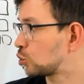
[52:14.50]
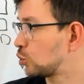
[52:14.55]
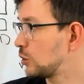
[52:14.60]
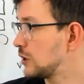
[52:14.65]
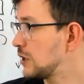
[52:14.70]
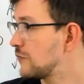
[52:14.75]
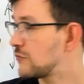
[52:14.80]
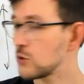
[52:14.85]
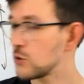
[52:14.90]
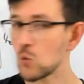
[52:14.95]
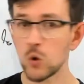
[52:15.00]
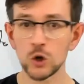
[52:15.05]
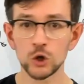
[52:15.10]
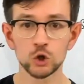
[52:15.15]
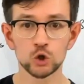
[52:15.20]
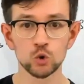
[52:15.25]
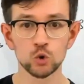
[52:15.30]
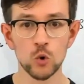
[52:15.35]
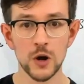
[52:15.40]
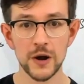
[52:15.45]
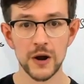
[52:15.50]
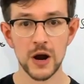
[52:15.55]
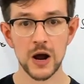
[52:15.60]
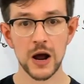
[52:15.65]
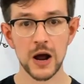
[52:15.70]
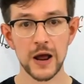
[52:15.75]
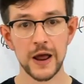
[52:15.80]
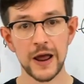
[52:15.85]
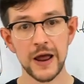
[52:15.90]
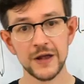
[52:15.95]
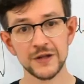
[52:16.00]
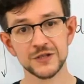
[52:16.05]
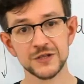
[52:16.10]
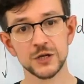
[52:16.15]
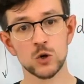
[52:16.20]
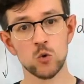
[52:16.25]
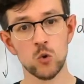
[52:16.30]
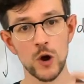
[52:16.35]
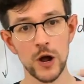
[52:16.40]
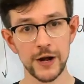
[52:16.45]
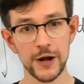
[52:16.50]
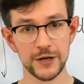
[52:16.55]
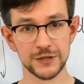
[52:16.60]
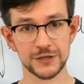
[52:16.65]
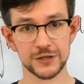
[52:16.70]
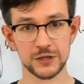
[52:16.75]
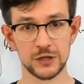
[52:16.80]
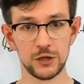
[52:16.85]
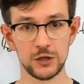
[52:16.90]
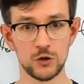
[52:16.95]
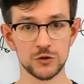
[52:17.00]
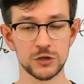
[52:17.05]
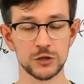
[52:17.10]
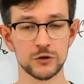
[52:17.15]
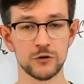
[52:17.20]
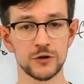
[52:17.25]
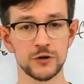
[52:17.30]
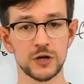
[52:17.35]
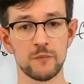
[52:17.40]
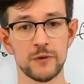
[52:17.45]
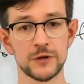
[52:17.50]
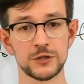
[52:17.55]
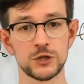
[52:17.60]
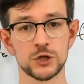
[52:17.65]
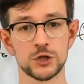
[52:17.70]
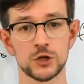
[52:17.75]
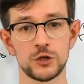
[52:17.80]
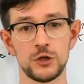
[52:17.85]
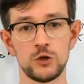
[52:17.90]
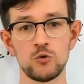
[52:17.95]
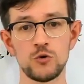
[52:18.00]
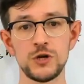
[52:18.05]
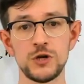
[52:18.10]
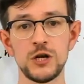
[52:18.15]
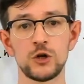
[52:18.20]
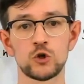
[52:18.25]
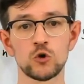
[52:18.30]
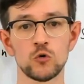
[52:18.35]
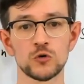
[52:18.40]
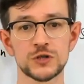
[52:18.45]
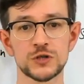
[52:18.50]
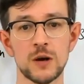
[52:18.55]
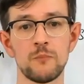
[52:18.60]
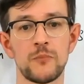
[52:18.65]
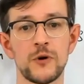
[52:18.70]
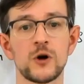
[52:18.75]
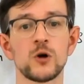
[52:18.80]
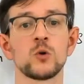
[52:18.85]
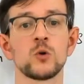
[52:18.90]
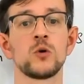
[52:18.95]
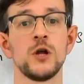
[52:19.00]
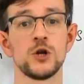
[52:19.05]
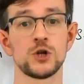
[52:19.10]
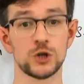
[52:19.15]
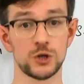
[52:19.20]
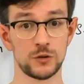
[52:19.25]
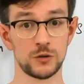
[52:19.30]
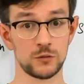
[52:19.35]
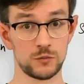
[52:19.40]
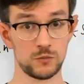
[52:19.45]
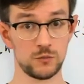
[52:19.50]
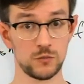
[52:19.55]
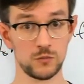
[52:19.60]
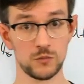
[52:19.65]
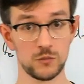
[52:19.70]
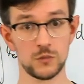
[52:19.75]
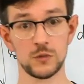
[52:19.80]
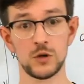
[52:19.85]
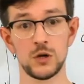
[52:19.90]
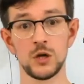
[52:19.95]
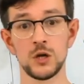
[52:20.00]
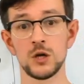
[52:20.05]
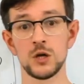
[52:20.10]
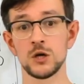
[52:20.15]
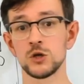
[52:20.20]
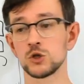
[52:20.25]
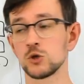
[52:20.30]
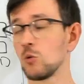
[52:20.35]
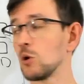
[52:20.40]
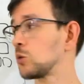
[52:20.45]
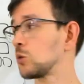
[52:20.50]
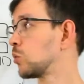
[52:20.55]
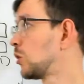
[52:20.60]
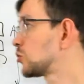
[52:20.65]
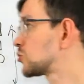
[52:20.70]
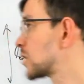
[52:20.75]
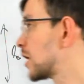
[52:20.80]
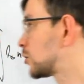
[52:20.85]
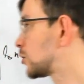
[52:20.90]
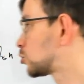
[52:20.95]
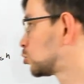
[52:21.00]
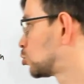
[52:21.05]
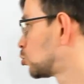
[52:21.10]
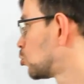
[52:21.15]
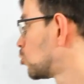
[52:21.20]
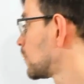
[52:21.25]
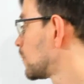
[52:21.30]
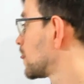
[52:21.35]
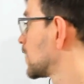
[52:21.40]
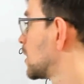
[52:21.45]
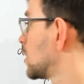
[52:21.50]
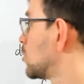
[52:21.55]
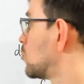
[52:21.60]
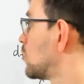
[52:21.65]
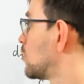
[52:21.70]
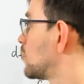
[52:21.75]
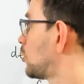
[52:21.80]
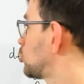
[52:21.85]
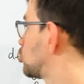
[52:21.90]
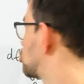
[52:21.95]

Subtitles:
if you want to answer queries in your centroid decomposition, you need to do some precalculation. So what we'll try to do, we will